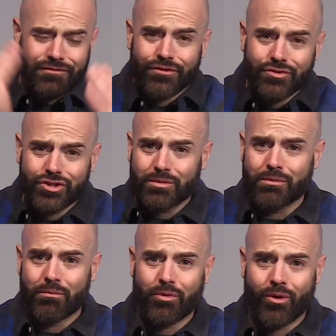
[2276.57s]
future we
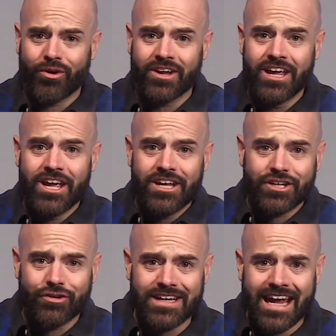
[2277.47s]
were born to
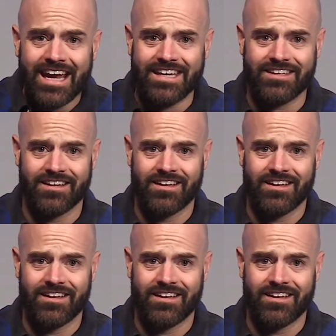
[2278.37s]
create.